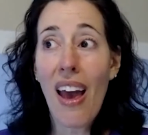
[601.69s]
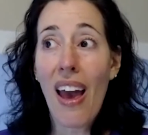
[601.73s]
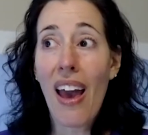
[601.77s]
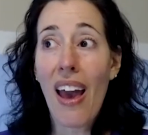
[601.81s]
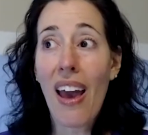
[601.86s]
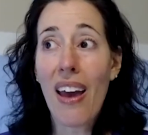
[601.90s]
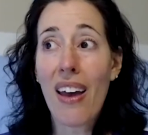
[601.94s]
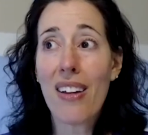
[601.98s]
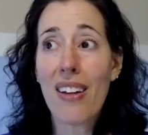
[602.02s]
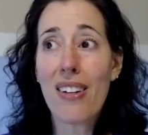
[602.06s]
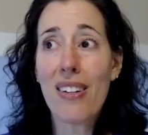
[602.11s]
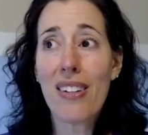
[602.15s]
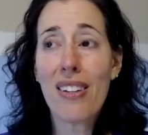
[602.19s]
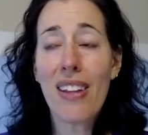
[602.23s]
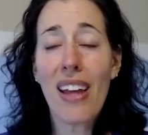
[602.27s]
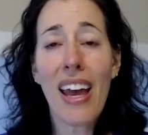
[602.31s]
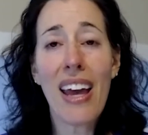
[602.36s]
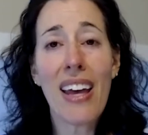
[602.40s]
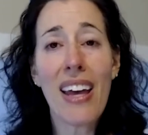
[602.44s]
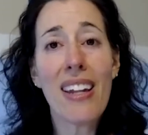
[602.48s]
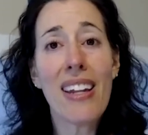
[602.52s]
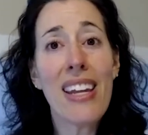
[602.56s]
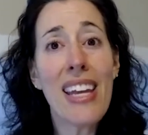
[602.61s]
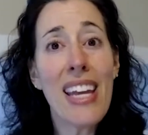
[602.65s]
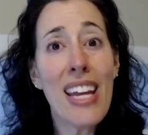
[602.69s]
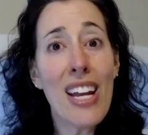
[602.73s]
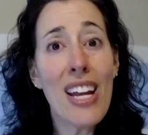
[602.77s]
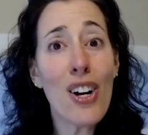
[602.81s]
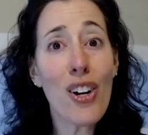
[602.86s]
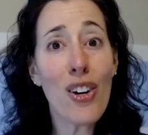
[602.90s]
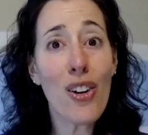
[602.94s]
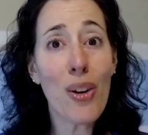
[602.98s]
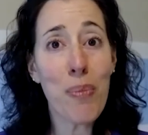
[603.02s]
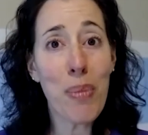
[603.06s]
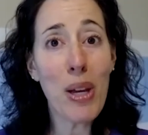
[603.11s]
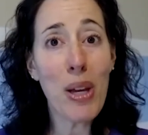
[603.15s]
And
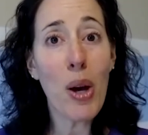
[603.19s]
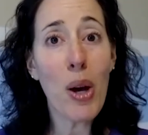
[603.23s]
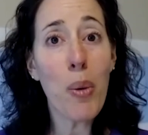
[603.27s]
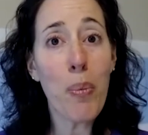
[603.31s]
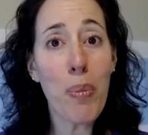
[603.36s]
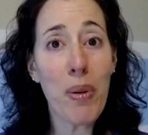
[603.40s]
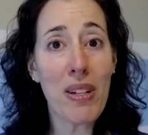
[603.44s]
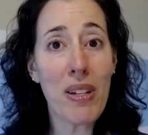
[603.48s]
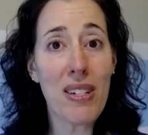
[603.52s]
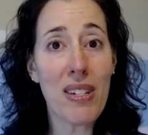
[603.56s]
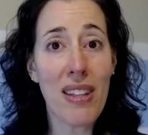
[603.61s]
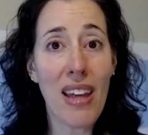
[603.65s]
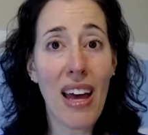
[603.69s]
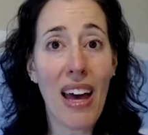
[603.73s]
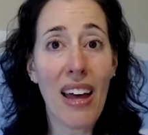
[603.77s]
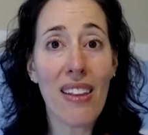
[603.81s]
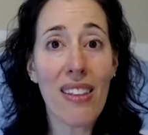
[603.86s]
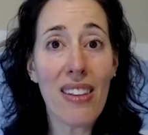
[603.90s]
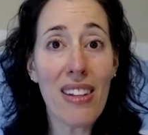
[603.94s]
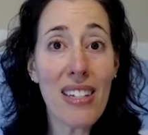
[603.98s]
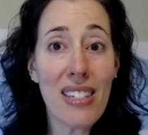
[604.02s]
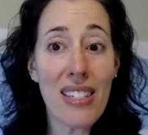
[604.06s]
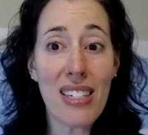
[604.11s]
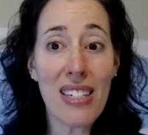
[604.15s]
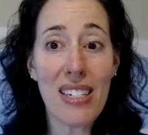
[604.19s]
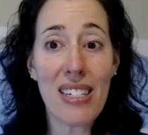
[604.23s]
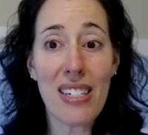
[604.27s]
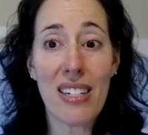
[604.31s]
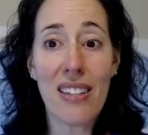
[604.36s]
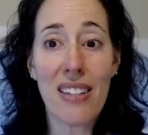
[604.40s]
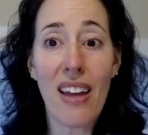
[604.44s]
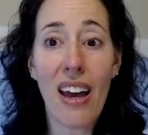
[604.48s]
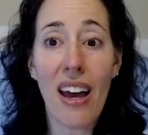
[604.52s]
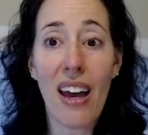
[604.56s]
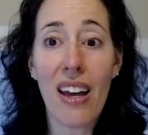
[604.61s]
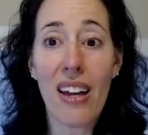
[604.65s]
here, be open to that, listen
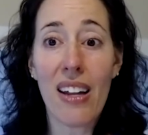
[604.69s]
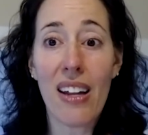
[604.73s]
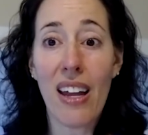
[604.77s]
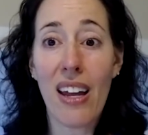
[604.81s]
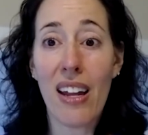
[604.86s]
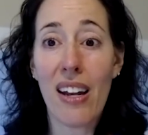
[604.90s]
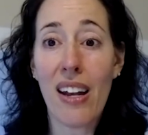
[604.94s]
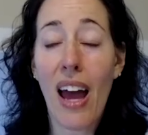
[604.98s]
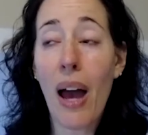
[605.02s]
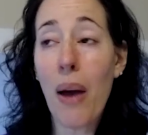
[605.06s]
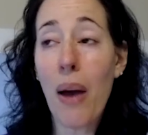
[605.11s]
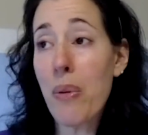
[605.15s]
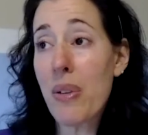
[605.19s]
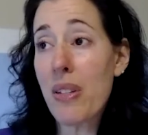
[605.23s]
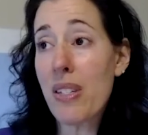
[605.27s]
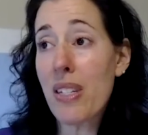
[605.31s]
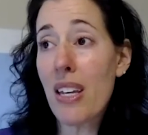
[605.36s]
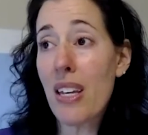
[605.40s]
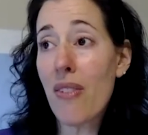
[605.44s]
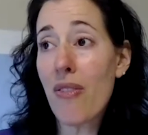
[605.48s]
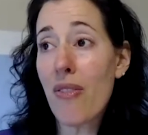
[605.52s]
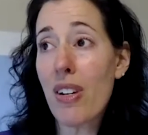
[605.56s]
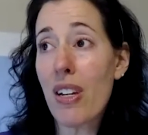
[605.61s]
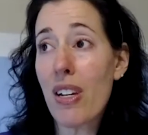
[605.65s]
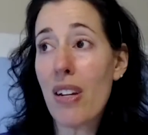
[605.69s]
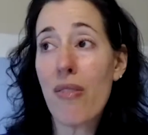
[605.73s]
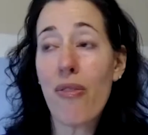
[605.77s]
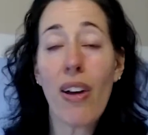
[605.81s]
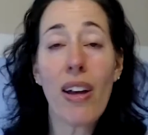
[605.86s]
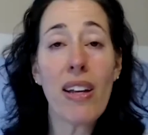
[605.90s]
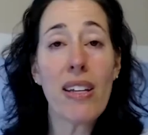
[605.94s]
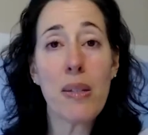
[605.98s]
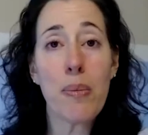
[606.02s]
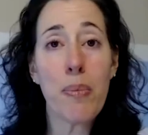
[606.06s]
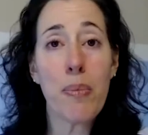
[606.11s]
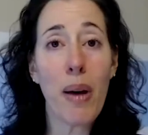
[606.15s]
to that. And I was given
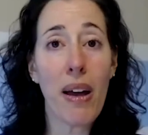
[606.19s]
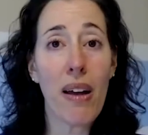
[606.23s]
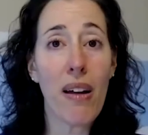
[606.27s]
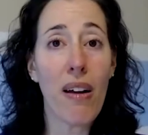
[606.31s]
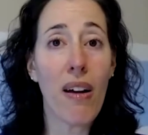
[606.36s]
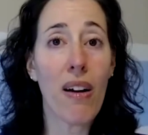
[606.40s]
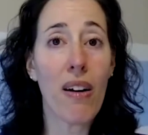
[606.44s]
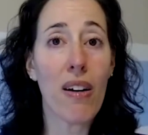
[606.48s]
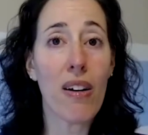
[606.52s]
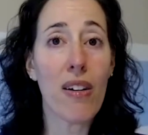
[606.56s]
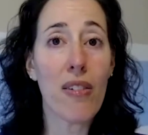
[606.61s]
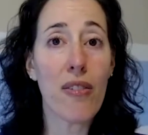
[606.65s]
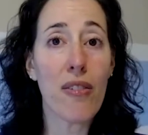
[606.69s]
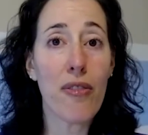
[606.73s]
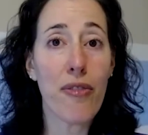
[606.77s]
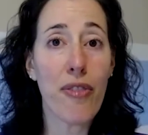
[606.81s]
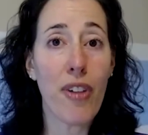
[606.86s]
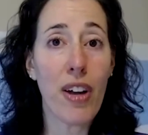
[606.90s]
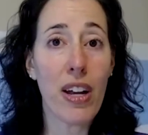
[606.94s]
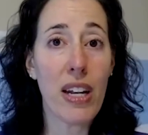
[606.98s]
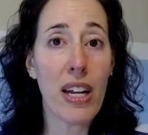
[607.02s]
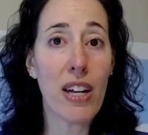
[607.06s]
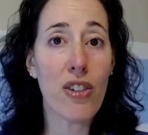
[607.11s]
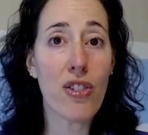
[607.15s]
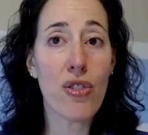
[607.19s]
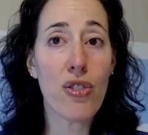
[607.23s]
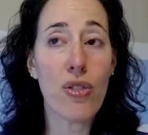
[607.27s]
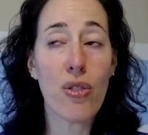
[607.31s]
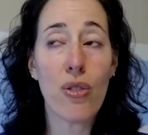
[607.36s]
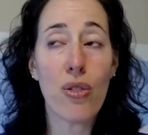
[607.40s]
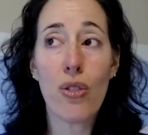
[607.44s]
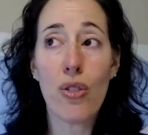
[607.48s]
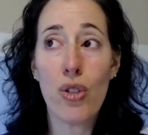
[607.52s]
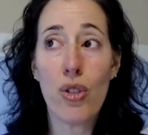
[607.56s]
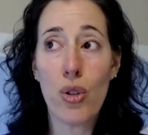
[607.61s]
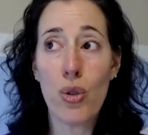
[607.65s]
advice by our
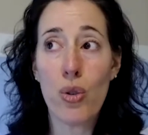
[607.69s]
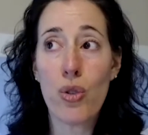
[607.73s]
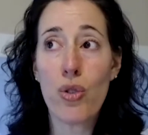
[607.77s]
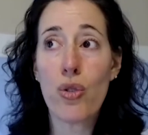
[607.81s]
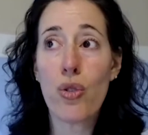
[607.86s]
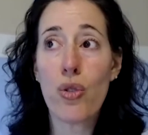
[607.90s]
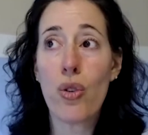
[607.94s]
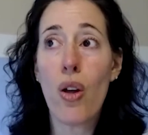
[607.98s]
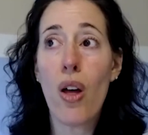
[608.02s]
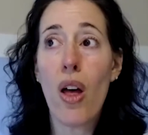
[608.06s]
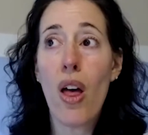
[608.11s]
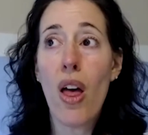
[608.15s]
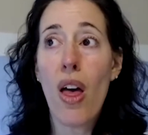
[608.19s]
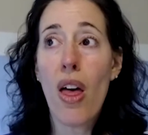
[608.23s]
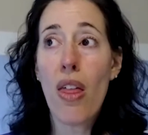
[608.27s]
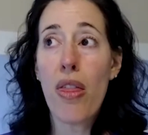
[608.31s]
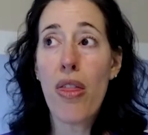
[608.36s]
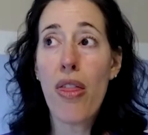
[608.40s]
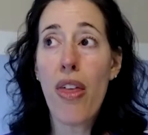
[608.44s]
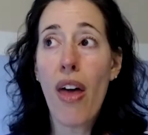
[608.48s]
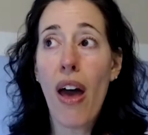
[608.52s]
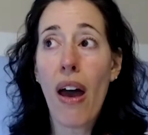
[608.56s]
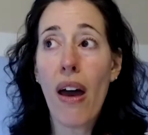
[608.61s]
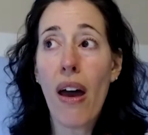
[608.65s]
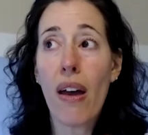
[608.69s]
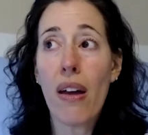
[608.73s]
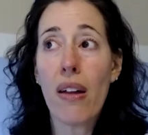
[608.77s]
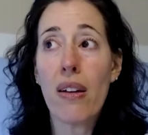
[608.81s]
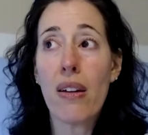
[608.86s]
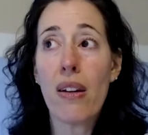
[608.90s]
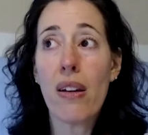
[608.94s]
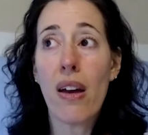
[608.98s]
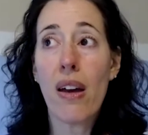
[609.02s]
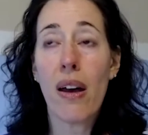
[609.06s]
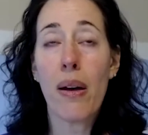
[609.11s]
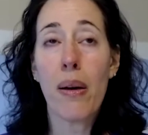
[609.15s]
financial neutral
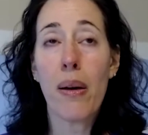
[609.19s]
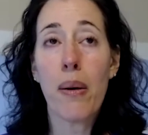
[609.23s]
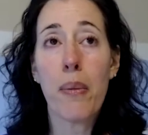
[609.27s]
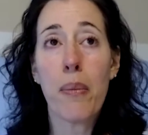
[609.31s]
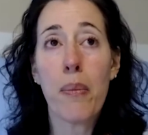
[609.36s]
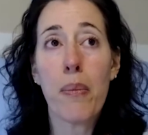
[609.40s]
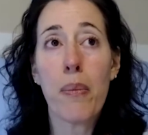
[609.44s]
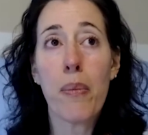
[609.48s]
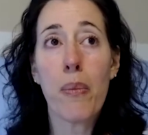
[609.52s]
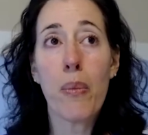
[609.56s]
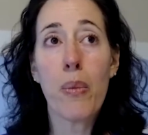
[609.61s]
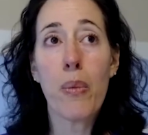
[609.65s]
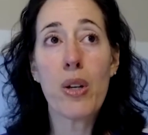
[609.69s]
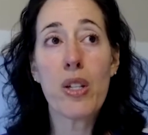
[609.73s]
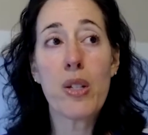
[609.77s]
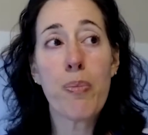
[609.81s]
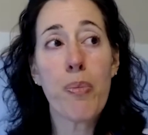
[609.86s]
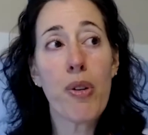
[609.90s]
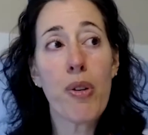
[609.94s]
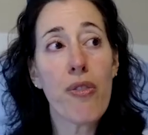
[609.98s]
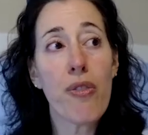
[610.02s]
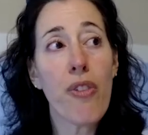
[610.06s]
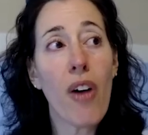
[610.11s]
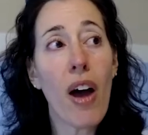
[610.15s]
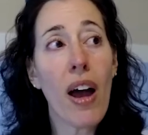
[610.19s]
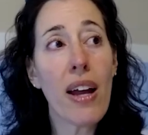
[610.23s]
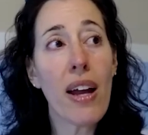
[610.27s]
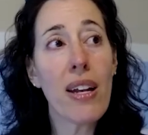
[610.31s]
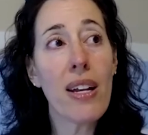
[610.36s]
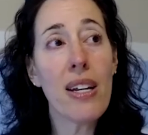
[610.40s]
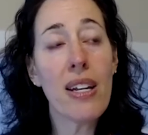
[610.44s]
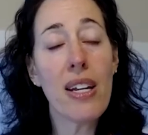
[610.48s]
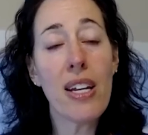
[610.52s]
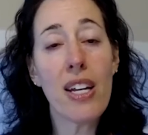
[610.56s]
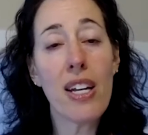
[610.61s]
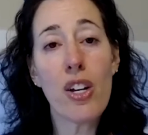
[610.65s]
that was
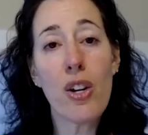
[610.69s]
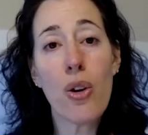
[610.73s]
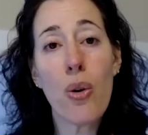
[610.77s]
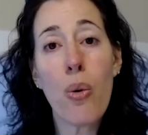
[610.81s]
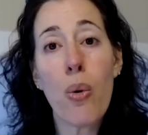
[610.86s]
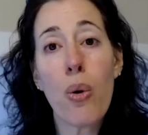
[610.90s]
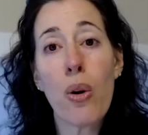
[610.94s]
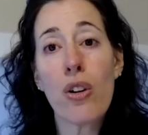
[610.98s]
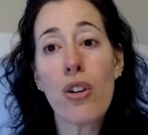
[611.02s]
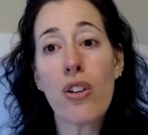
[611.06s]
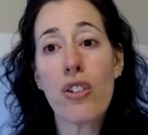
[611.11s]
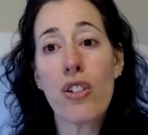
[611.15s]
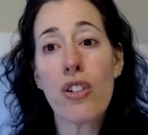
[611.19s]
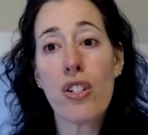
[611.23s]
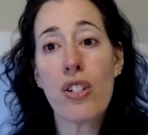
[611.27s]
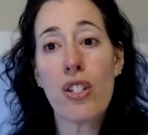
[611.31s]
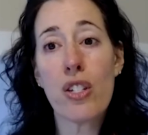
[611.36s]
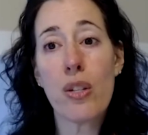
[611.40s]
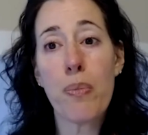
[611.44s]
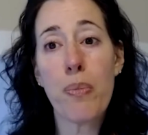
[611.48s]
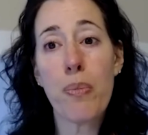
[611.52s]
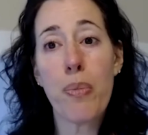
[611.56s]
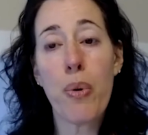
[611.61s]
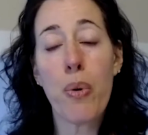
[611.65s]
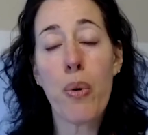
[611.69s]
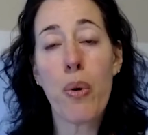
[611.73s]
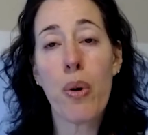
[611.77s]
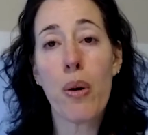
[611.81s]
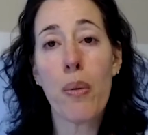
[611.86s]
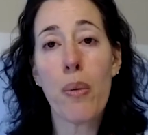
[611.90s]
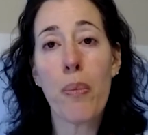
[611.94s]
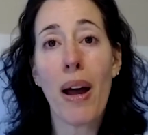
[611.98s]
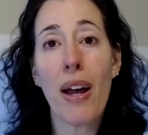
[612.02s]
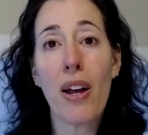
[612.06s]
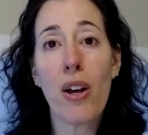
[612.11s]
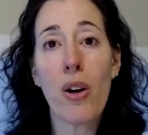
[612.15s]
provided in order to
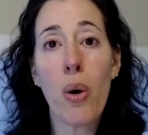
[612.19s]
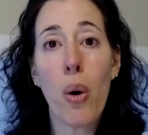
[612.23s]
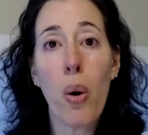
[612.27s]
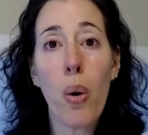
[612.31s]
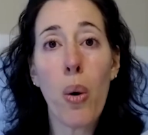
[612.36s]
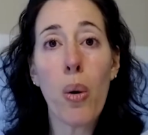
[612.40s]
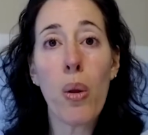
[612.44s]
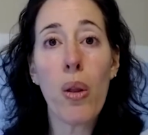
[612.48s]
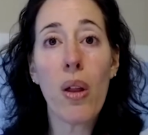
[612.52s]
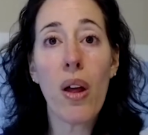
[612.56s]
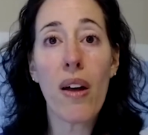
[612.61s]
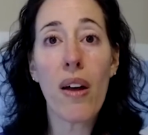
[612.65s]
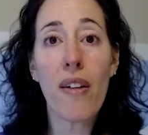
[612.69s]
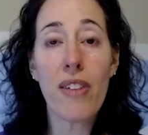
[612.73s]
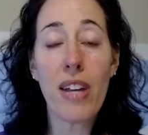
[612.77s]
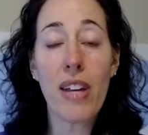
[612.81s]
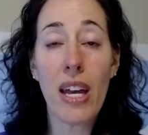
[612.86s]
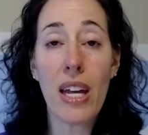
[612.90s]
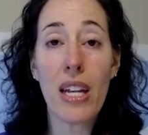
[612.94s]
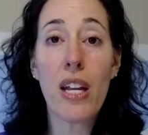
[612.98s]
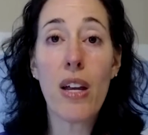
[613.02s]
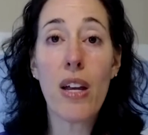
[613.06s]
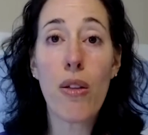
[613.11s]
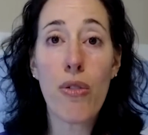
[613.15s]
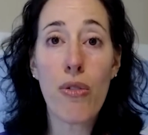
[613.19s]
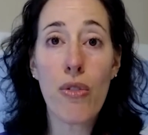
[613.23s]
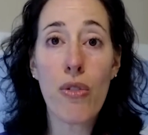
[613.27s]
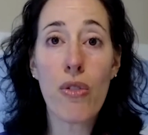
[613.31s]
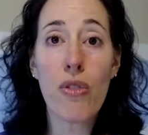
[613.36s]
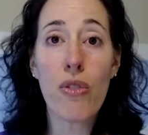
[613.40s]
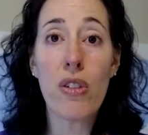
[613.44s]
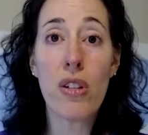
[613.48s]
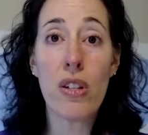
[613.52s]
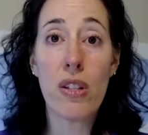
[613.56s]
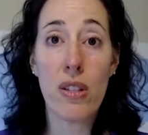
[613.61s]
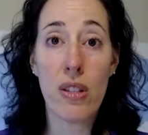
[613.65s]
support my goal of getting
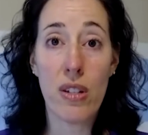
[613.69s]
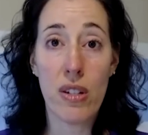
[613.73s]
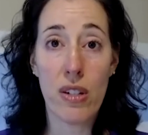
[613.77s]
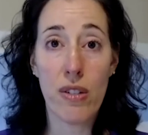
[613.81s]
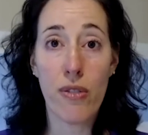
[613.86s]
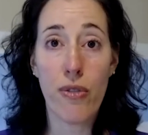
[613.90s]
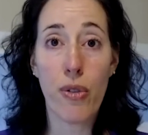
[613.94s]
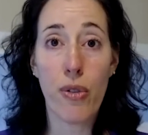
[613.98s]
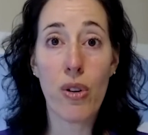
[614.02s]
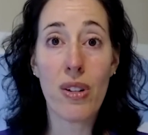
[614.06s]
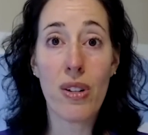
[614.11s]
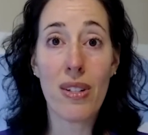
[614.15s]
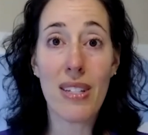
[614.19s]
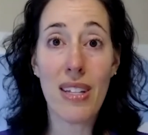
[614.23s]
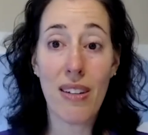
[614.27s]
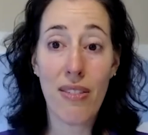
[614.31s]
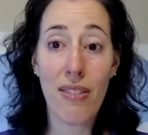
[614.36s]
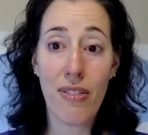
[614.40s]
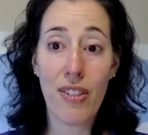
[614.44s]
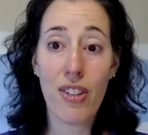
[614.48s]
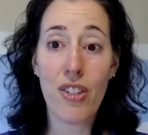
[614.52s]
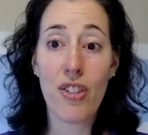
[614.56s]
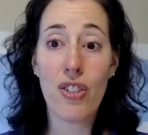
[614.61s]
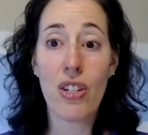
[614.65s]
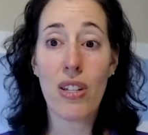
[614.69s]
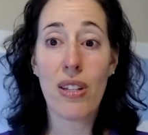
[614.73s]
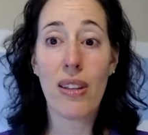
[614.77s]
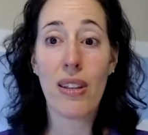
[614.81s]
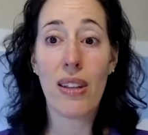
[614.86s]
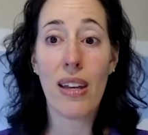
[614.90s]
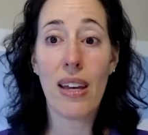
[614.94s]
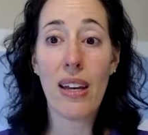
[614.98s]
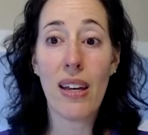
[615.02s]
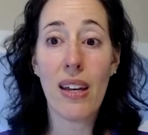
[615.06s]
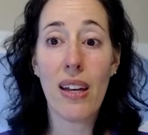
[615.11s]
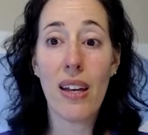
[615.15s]
through the divorce
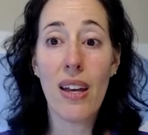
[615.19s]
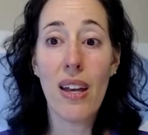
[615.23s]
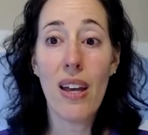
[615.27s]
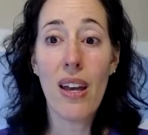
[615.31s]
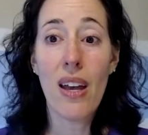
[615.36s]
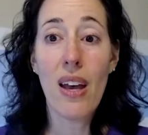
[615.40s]
efficiently.